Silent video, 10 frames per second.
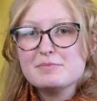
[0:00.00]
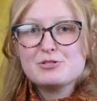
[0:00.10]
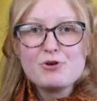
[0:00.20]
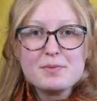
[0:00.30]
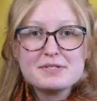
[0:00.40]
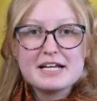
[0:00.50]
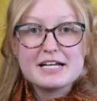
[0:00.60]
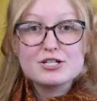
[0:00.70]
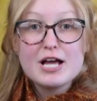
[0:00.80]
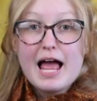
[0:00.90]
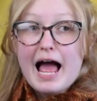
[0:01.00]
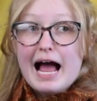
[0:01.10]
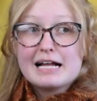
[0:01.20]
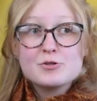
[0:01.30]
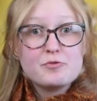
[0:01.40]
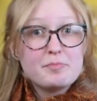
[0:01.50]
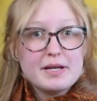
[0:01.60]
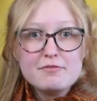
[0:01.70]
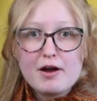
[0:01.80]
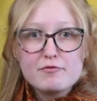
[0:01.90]
Miss Drabstitch. And we've
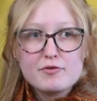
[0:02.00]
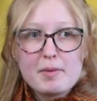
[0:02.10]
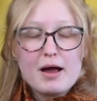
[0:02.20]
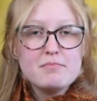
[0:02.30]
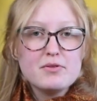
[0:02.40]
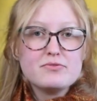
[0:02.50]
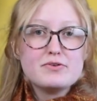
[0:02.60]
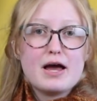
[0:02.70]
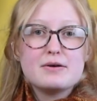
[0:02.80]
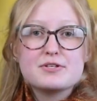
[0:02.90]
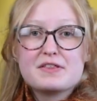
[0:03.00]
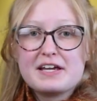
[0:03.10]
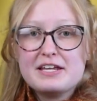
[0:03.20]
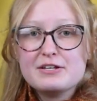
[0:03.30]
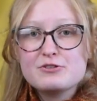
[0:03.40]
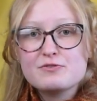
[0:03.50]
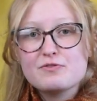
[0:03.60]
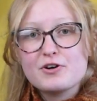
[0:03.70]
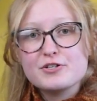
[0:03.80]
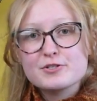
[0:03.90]
been around for about a month now, so thank you
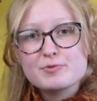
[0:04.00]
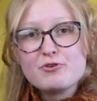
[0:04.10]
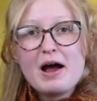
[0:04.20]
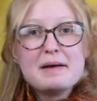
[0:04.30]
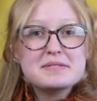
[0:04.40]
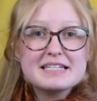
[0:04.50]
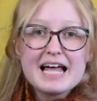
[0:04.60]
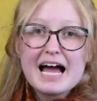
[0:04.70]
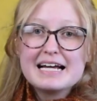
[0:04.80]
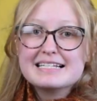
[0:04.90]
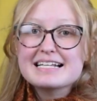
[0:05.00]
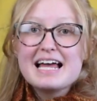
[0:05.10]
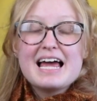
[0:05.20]
for all your subscribes and likes.